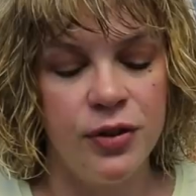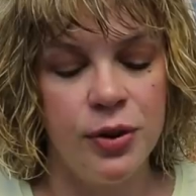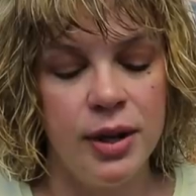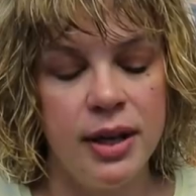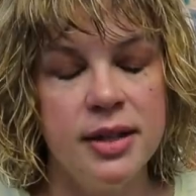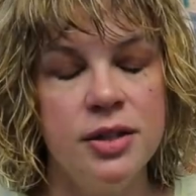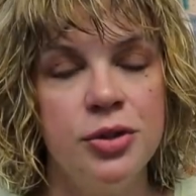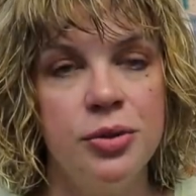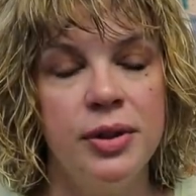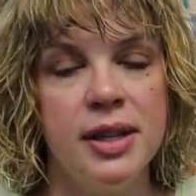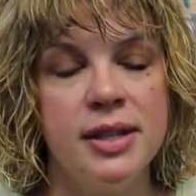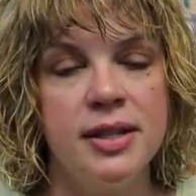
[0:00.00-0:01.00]
if you get
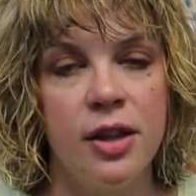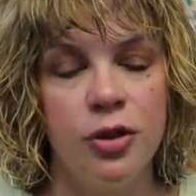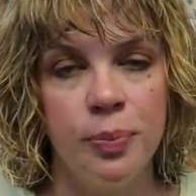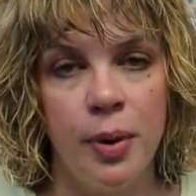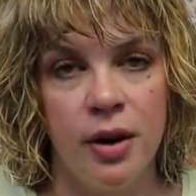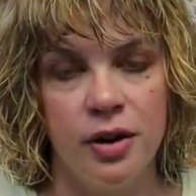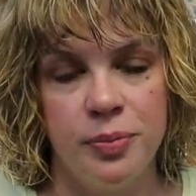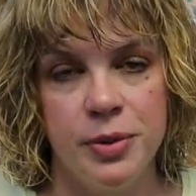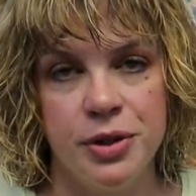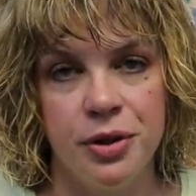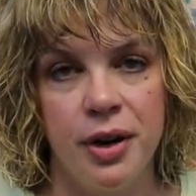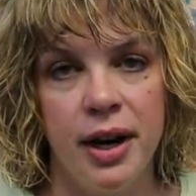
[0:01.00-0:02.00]
into the southern part of
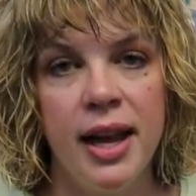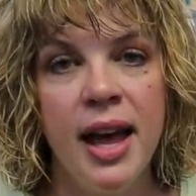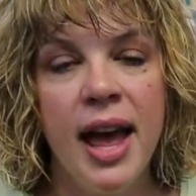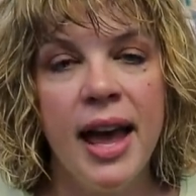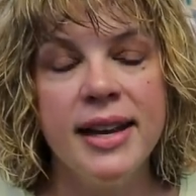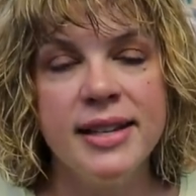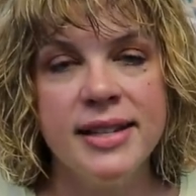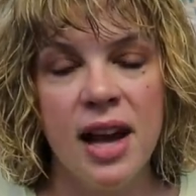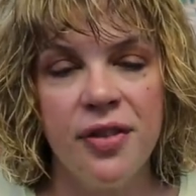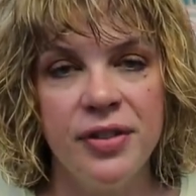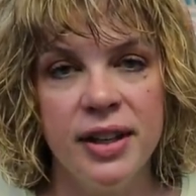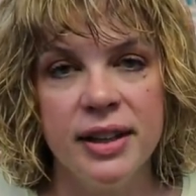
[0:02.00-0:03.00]
Missouri, it
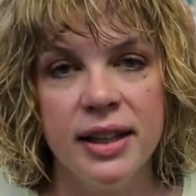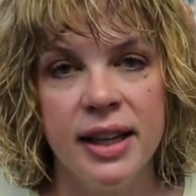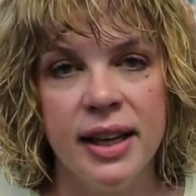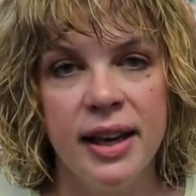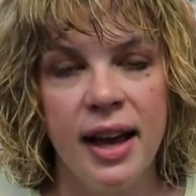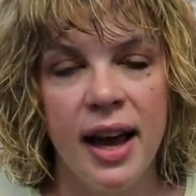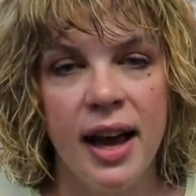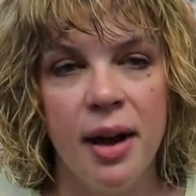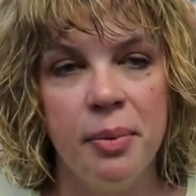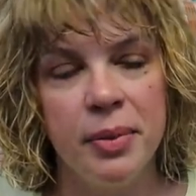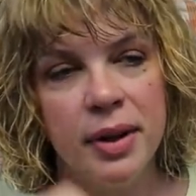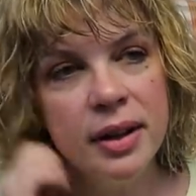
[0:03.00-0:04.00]
definitely
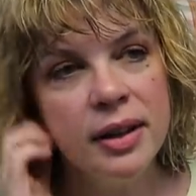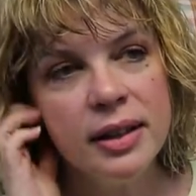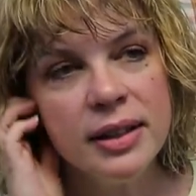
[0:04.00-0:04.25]
um,